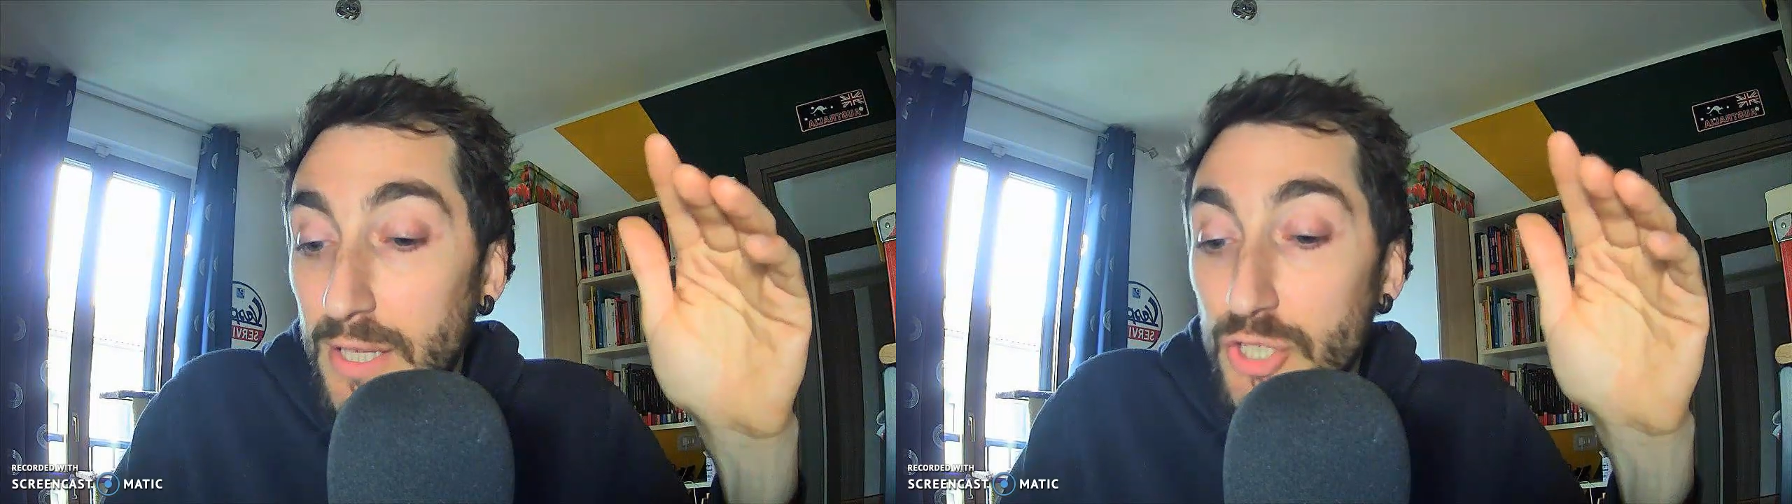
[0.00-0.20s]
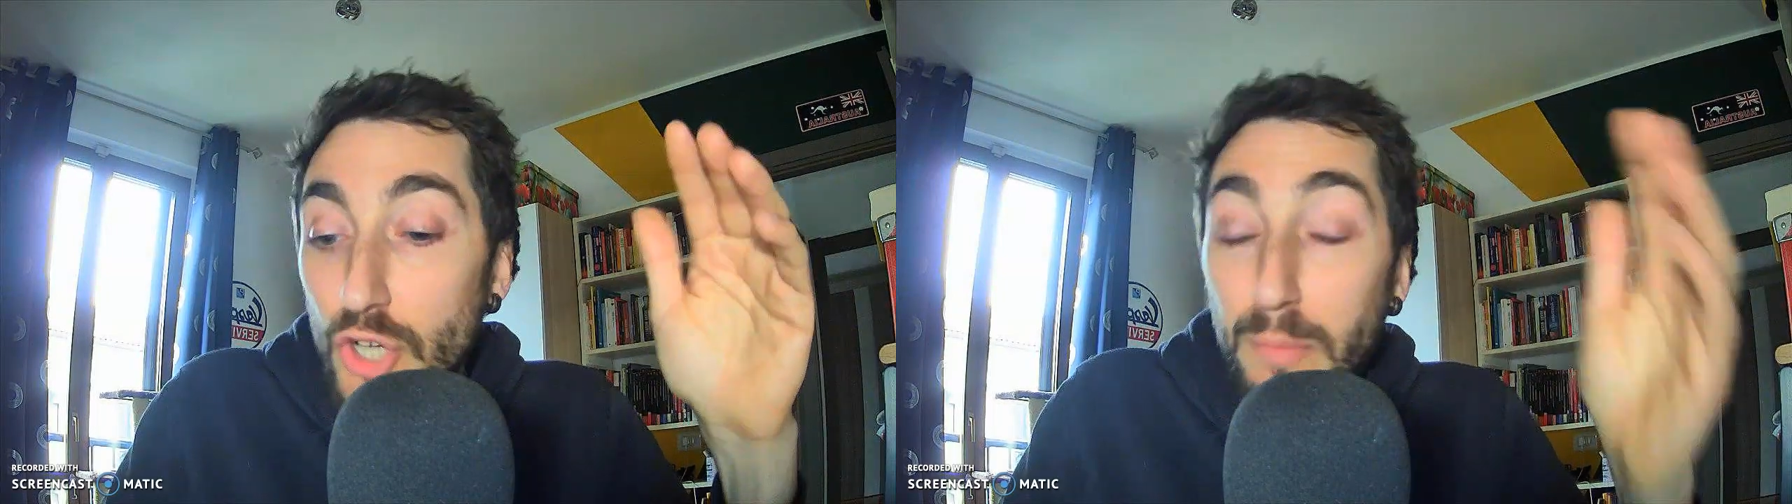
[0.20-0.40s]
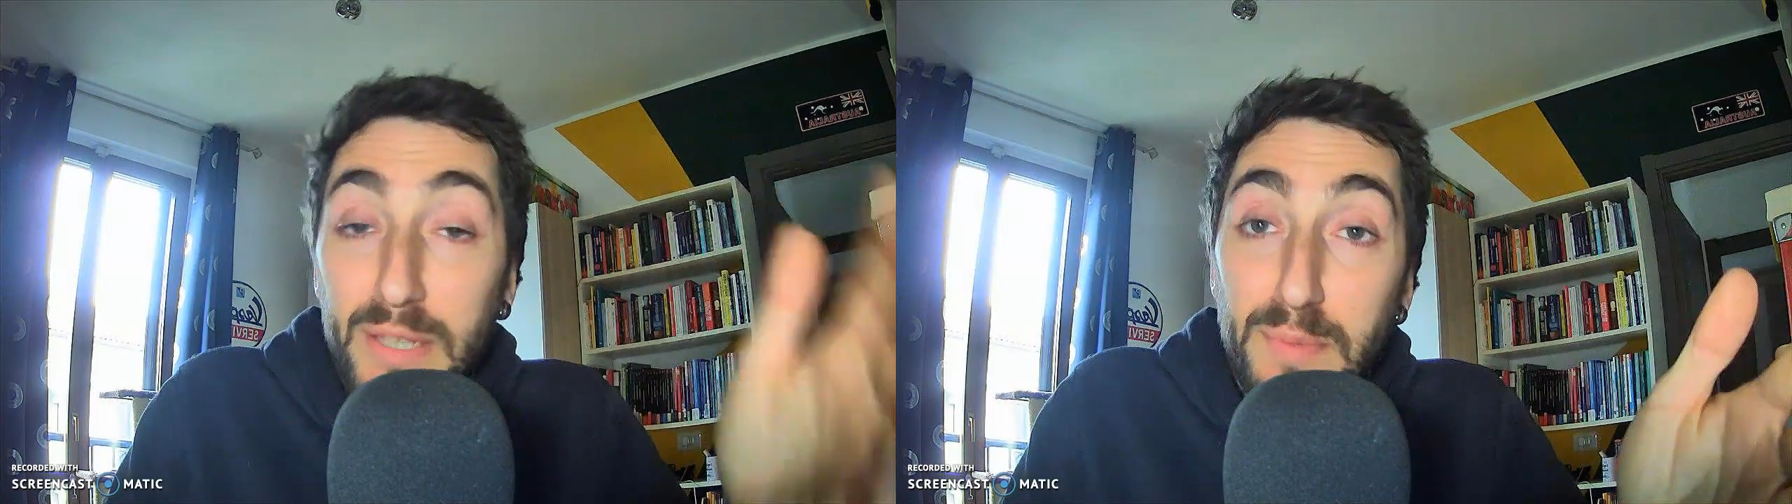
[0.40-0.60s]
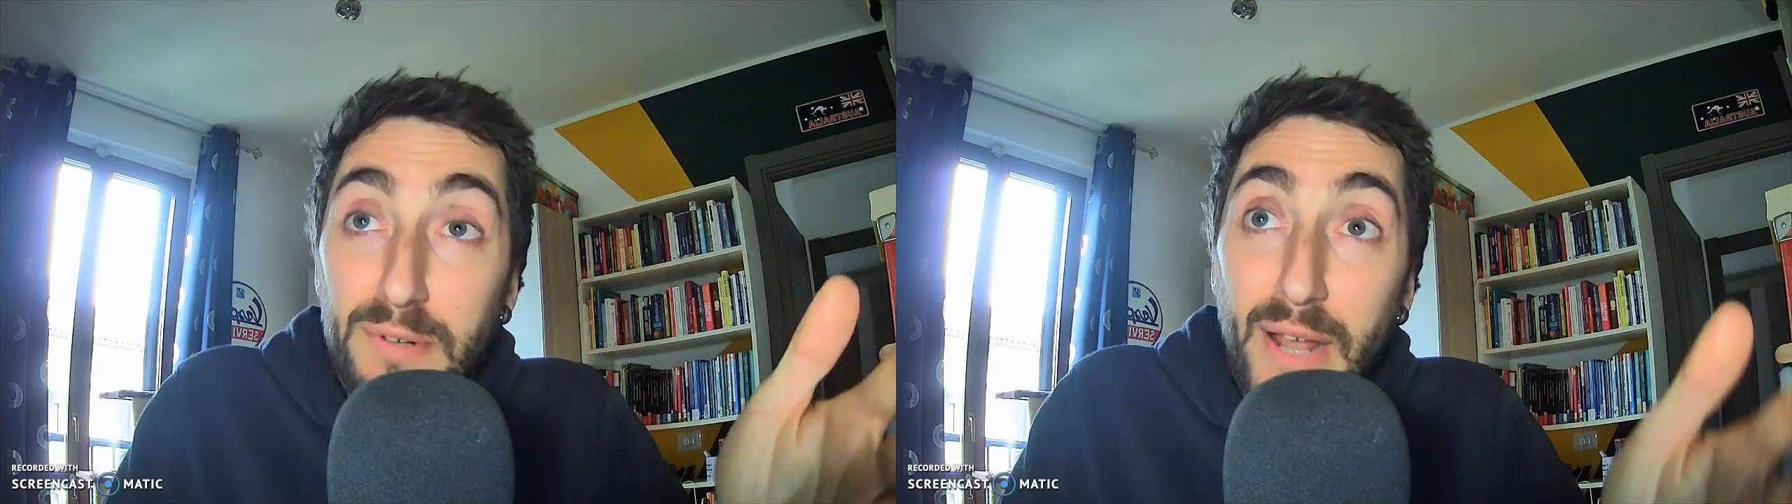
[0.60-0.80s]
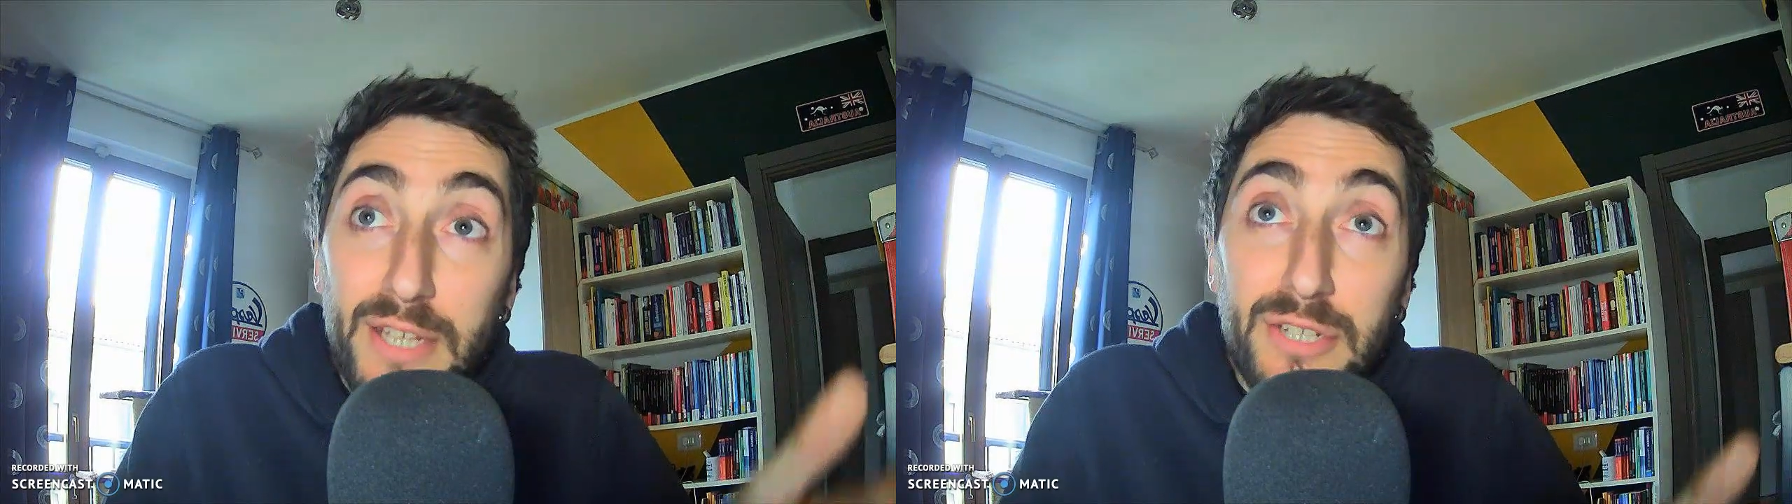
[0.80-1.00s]
Job
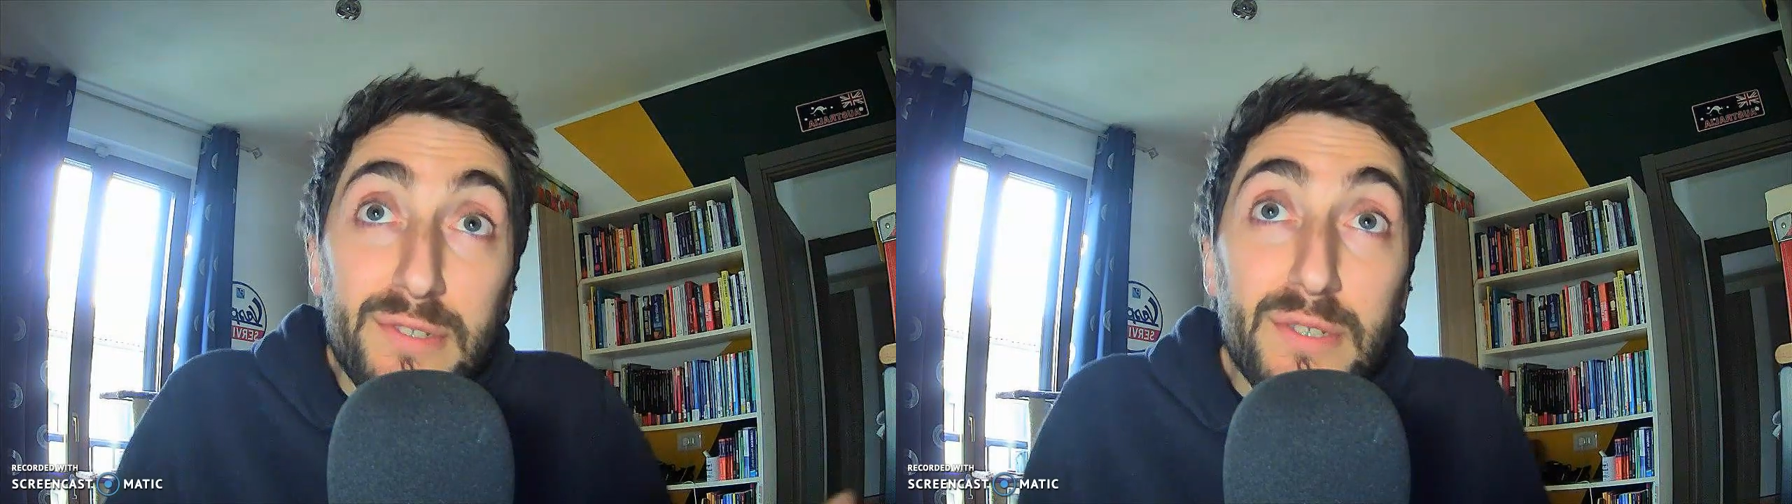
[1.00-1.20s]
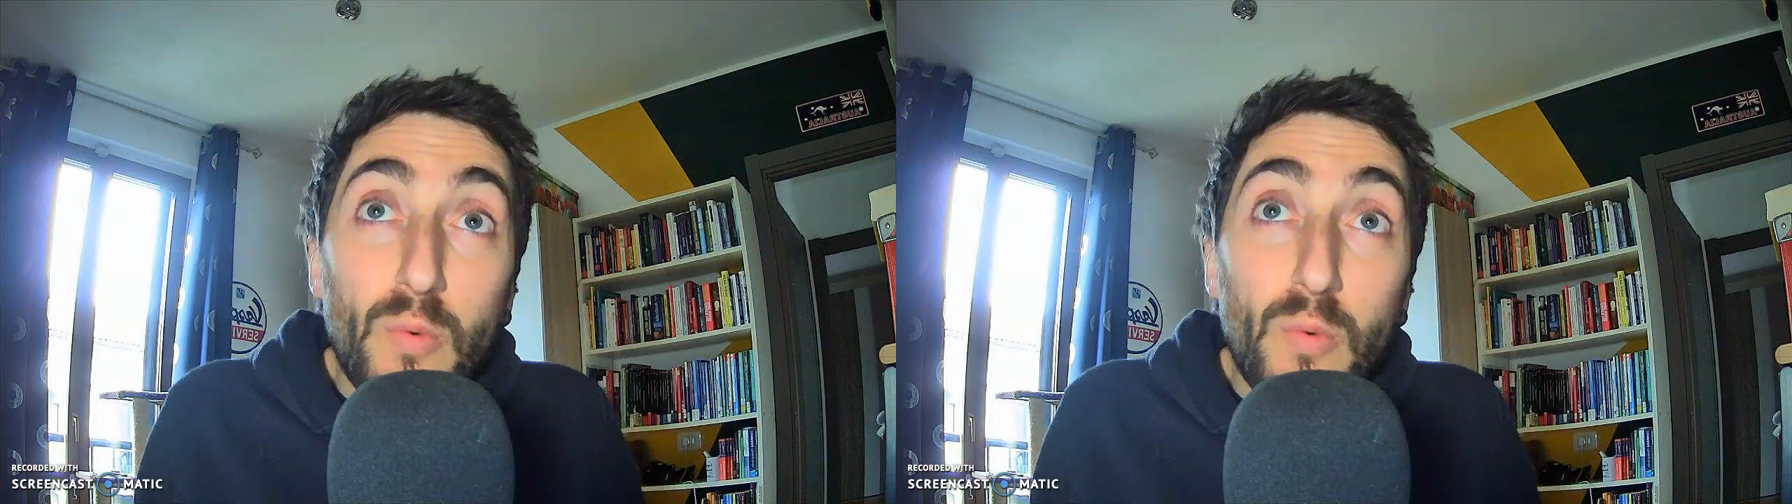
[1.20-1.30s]
aspirations.